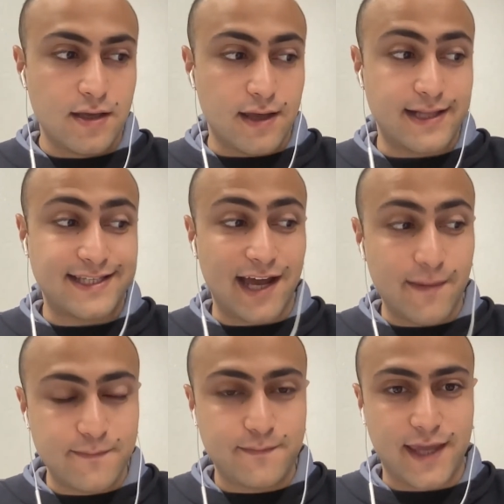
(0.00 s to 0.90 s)
At
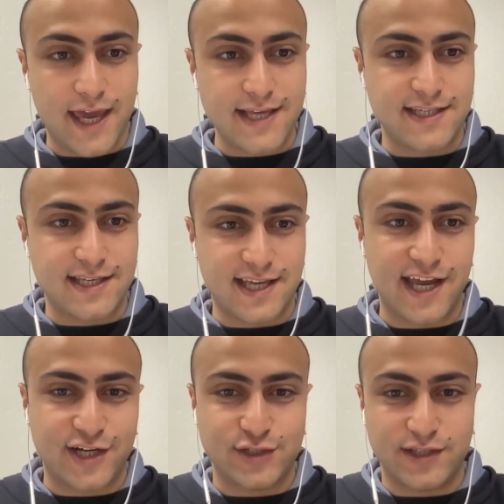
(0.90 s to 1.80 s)
some cases,
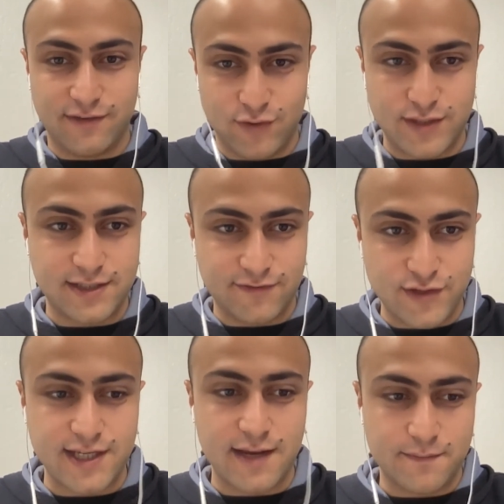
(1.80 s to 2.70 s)
actually, for
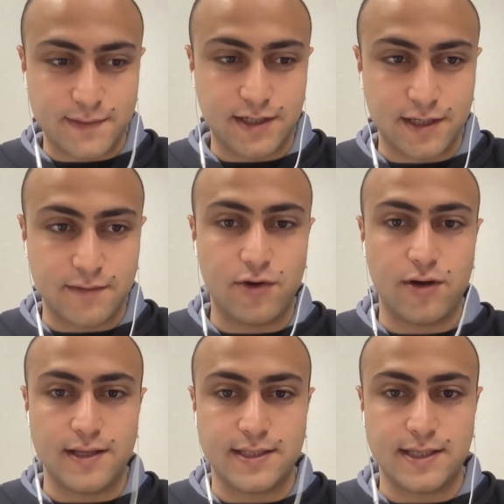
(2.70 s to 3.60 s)
some certain
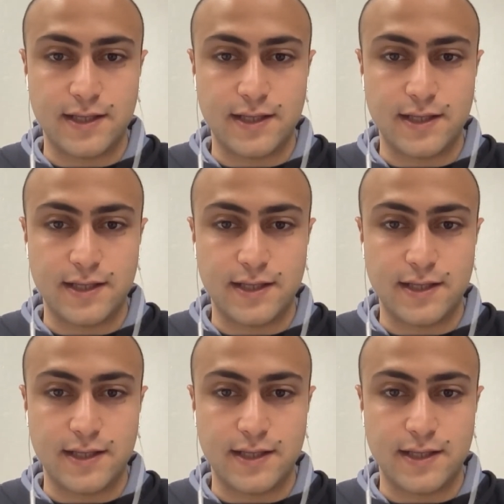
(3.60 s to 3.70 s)
models,